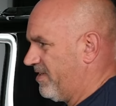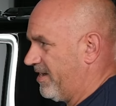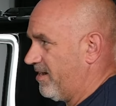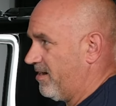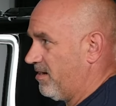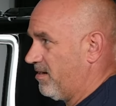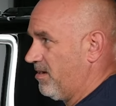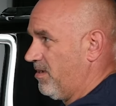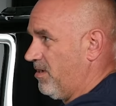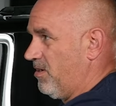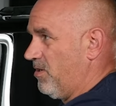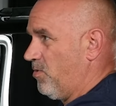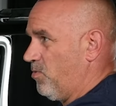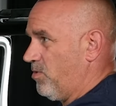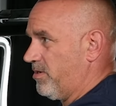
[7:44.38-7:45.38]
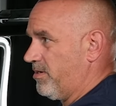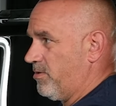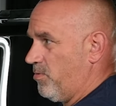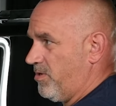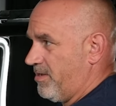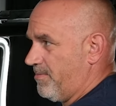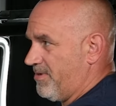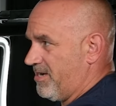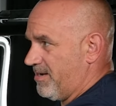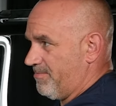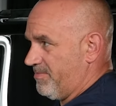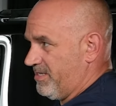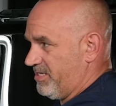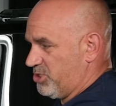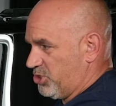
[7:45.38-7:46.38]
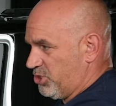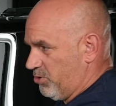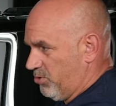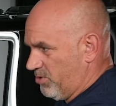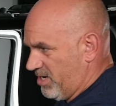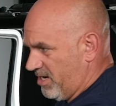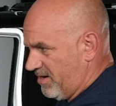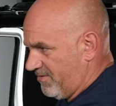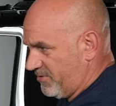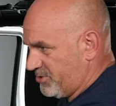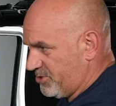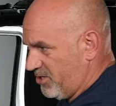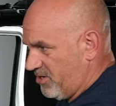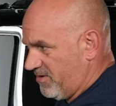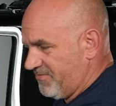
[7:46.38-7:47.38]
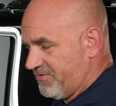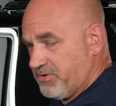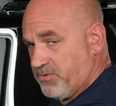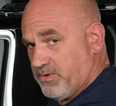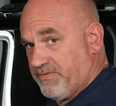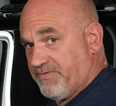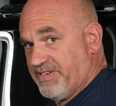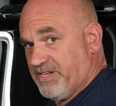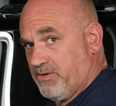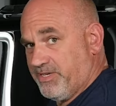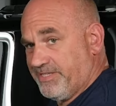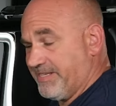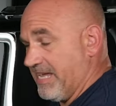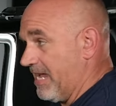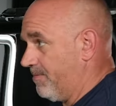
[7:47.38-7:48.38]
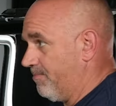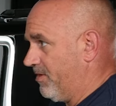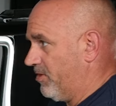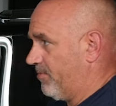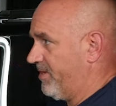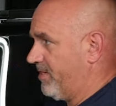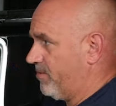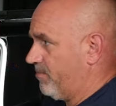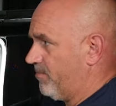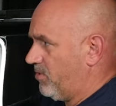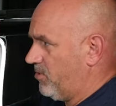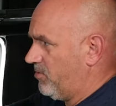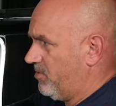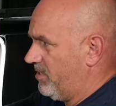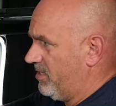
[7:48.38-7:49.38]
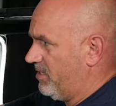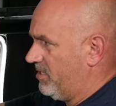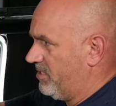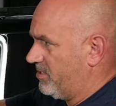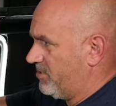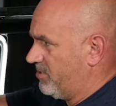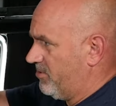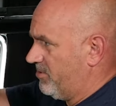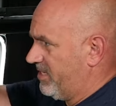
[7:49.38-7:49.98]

there, we're going to want to pop these two covers off to reveal a 10mm bolt. So